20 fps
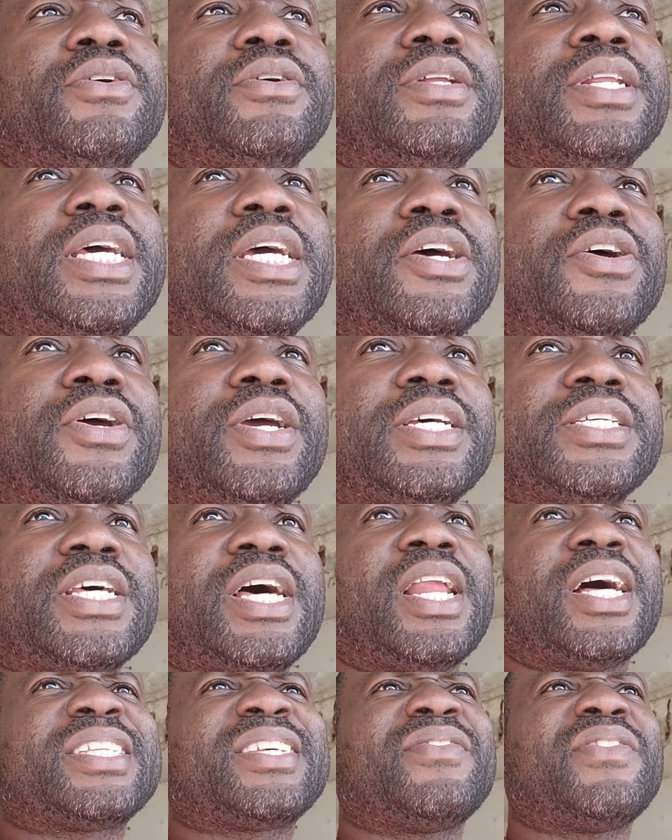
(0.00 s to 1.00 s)
There is a
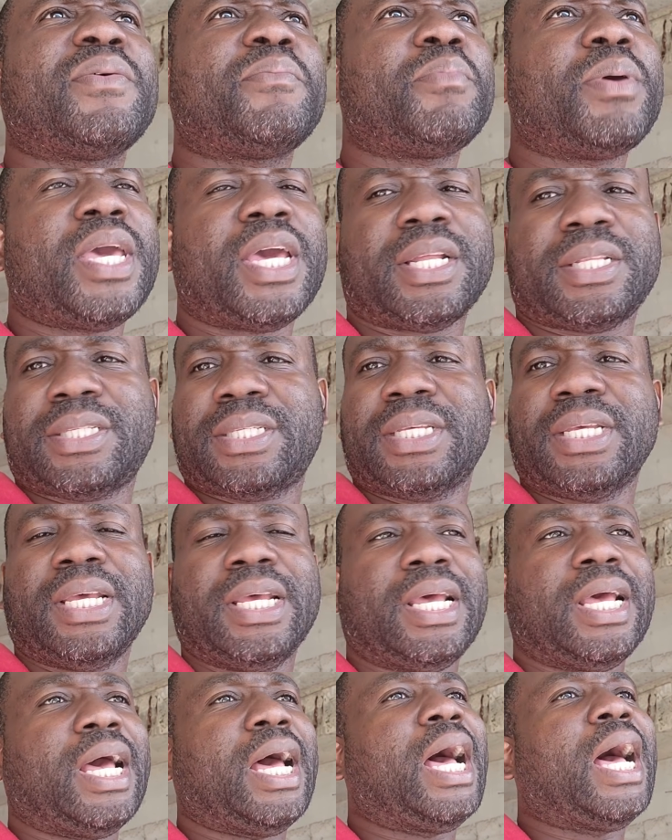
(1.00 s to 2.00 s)
lot of debate,
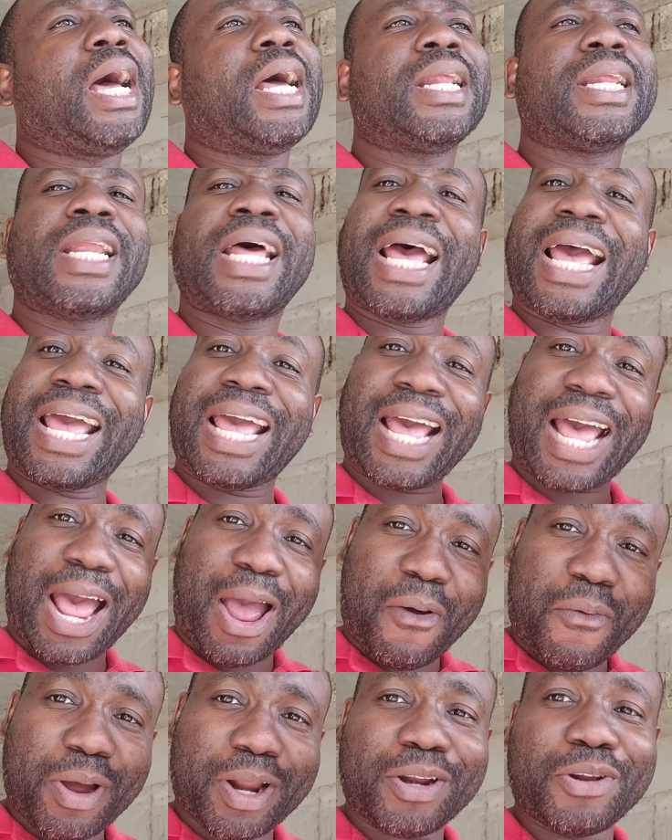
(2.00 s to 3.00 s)
and I
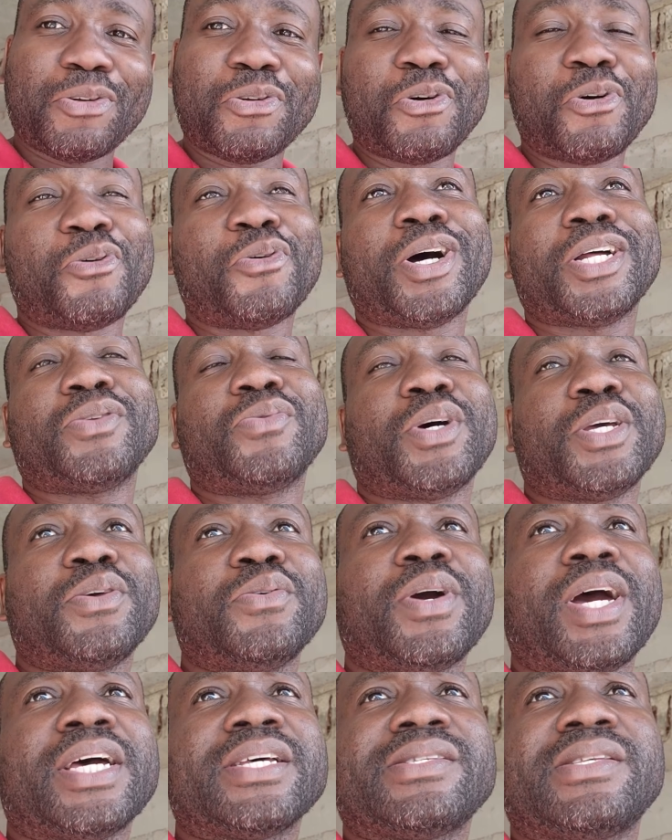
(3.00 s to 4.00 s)
want to know what you
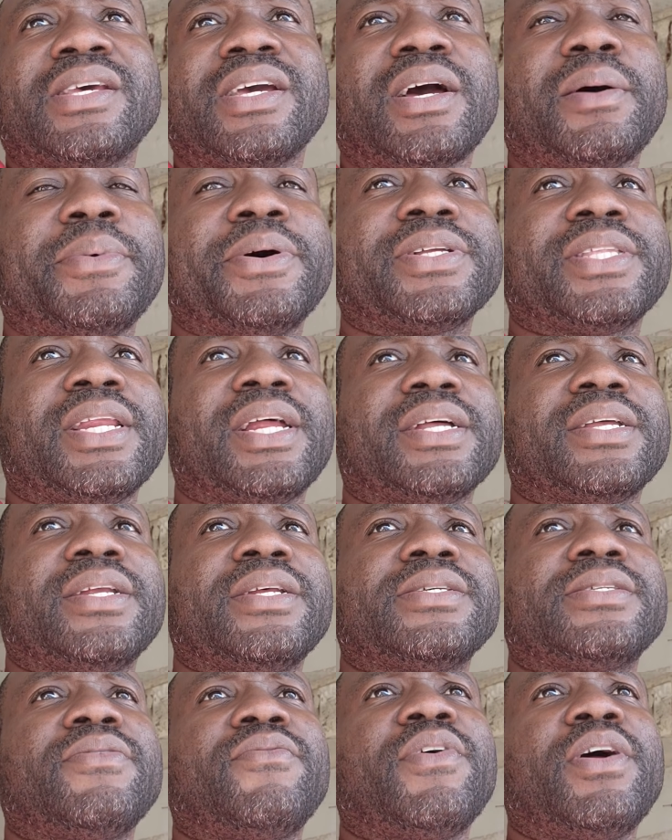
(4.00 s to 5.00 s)
guys think about a lot of
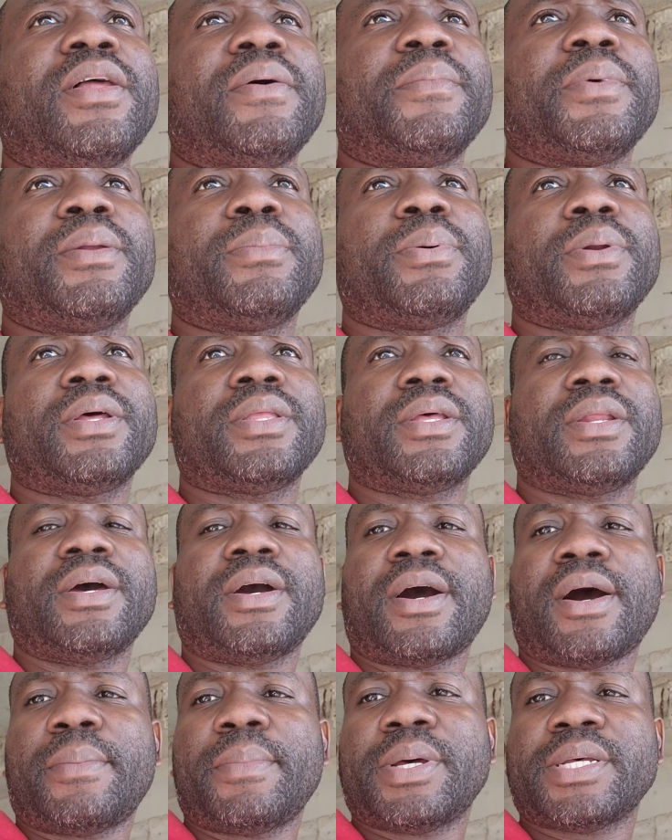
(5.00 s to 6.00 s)
this development. Put it in the
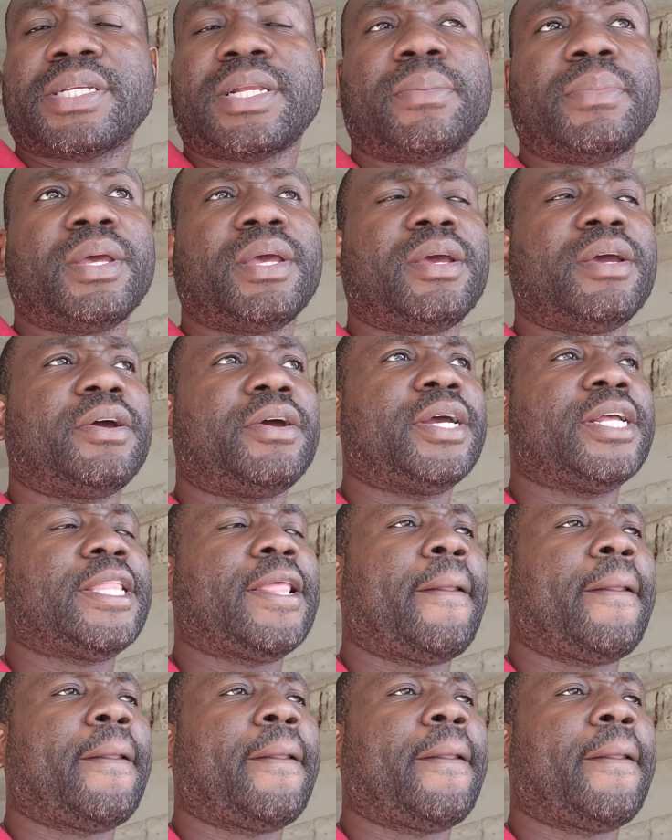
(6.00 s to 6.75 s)
comments, let me hear it.